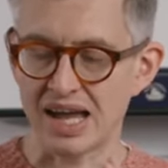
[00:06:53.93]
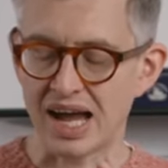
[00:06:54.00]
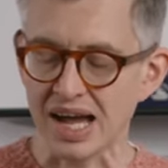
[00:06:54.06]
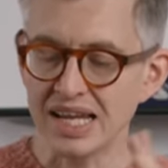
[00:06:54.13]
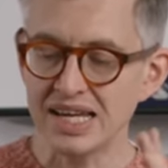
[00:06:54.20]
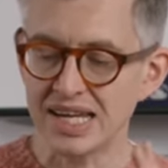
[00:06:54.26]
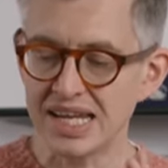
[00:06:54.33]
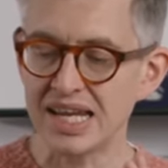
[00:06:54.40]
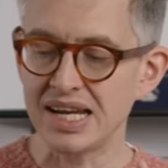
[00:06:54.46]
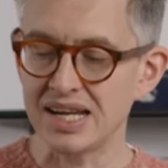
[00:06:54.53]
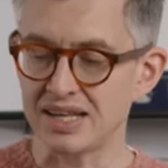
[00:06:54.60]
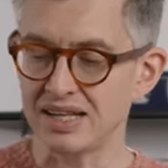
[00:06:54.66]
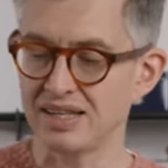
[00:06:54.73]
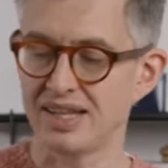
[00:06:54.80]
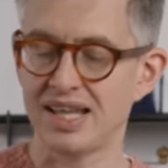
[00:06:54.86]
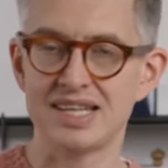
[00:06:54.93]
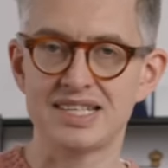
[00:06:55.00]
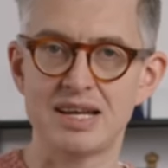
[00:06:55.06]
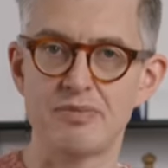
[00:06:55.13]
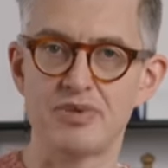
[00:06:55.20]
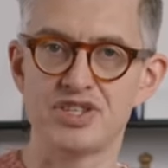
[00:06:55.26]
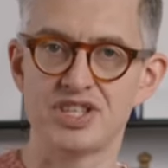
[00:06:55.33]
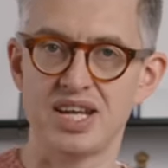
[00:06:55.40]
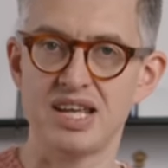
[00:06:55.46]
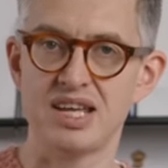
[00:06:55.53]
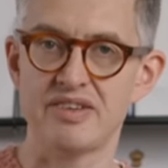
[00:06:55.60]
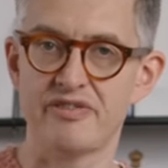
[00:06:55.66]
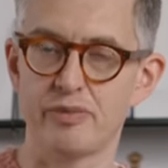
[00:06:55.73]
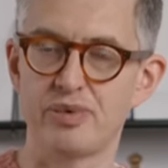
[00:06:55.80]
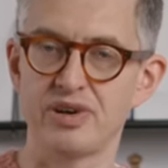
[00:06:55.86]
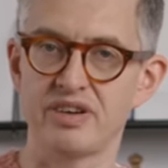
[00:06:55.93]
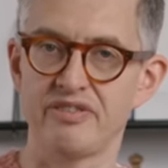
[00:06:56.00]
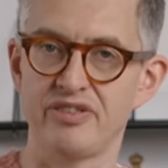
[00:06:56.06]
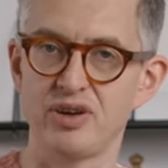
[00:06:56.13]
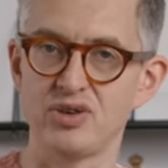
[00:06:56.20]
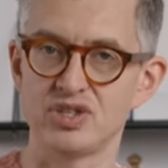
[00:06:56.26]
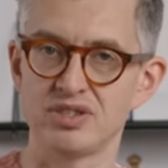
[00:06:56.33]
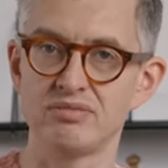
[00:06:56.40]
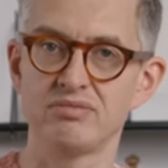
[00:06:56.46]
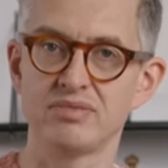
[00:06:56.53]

I need that temperature here for pre-infusion,